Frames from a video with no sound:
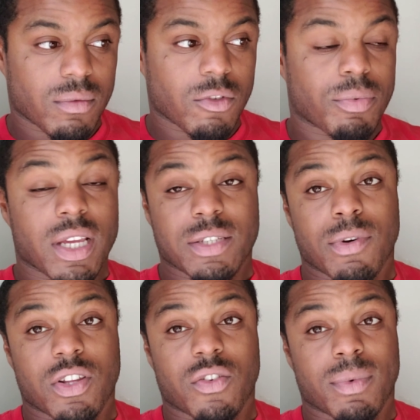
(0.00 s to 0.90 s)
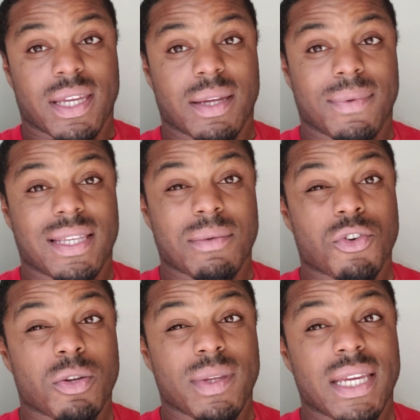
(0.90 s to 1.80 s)
replace both of them again, because I'm
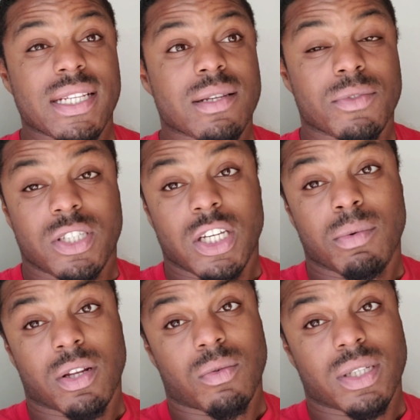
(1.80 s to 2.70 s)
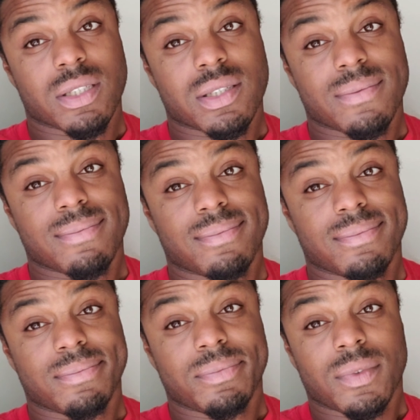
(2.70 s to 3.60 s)
going to be getting some tubular ones.
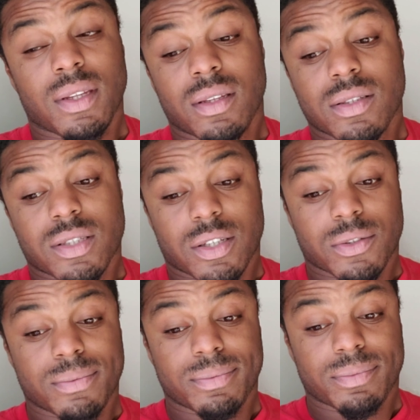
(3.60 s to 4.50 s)
So,